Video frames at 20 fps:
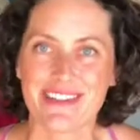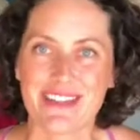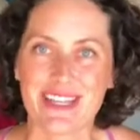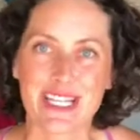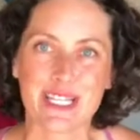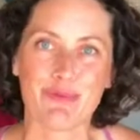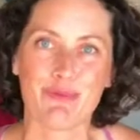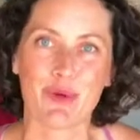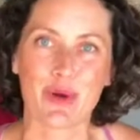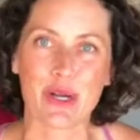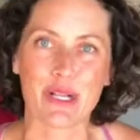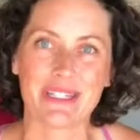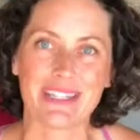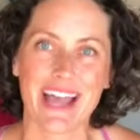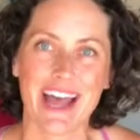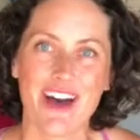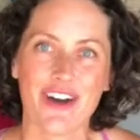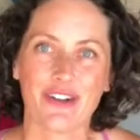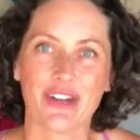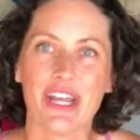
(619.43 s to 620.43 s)
of these boards
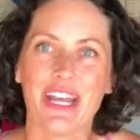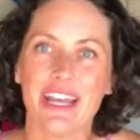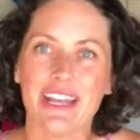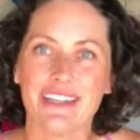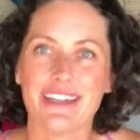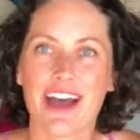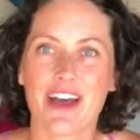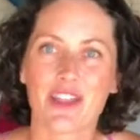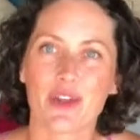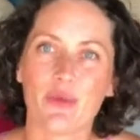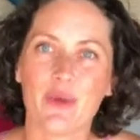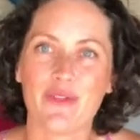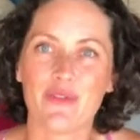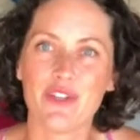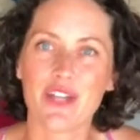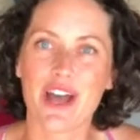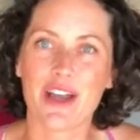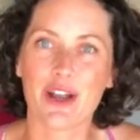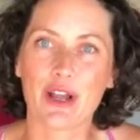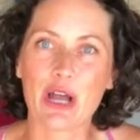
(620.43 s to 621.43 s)
out now that we've
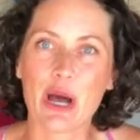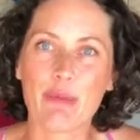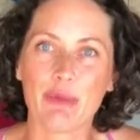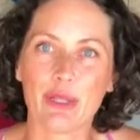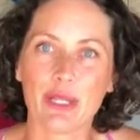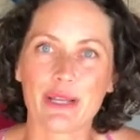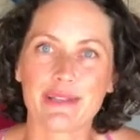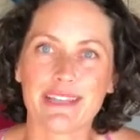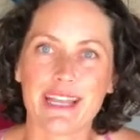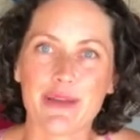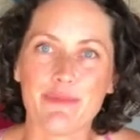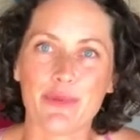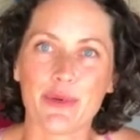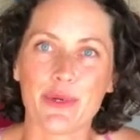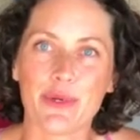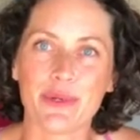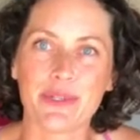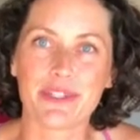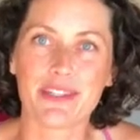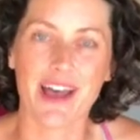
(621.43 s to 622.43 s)
done a couple
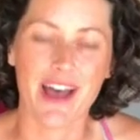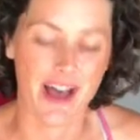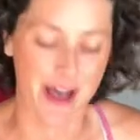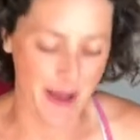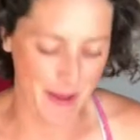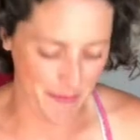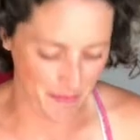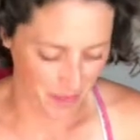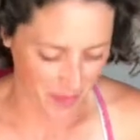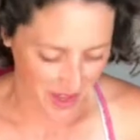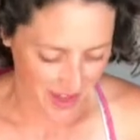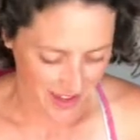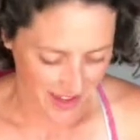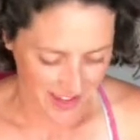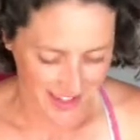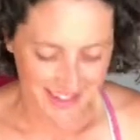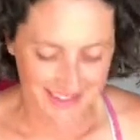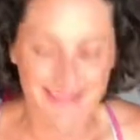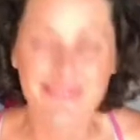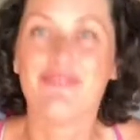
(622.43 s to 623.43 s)
examples
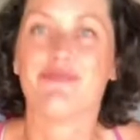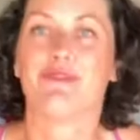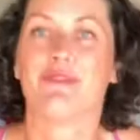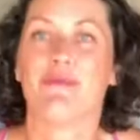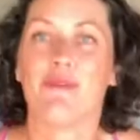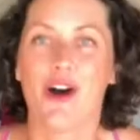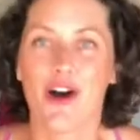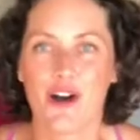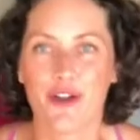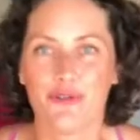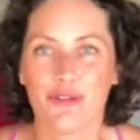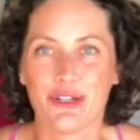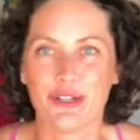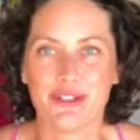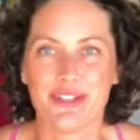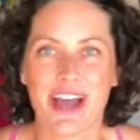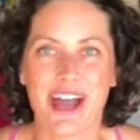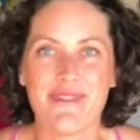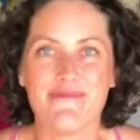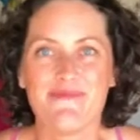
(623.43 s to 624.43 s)
on real
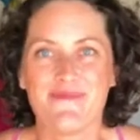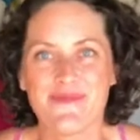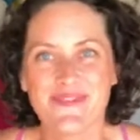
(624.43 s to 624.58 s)
time.